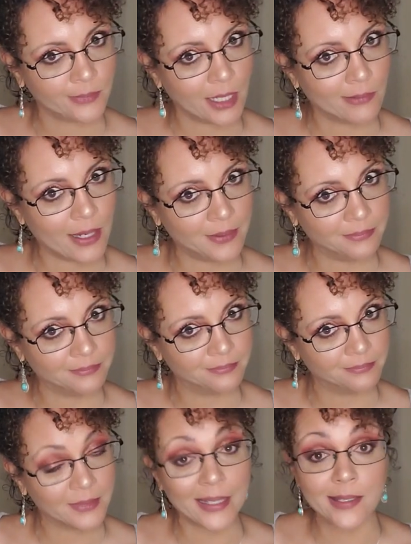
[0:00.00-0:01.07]
Okay.
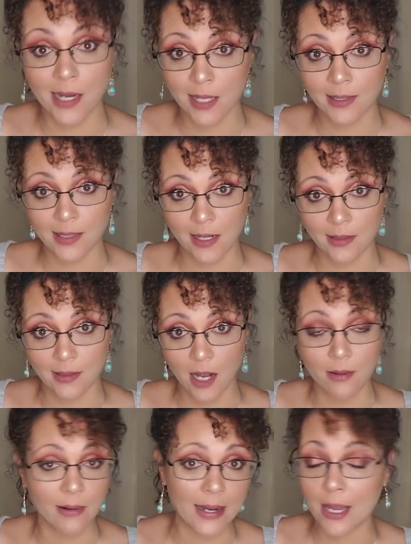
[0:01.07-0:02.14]
That's nonsense,
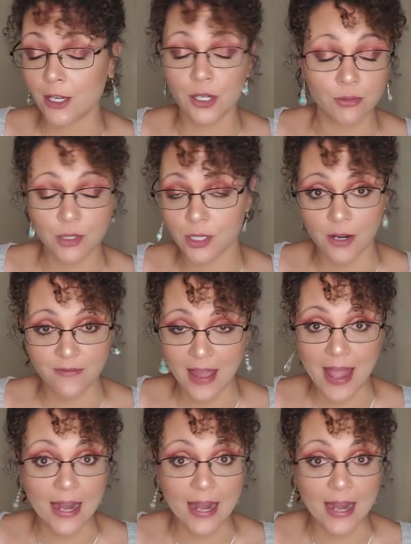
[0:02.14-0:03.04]
all right? And you don't deserve that.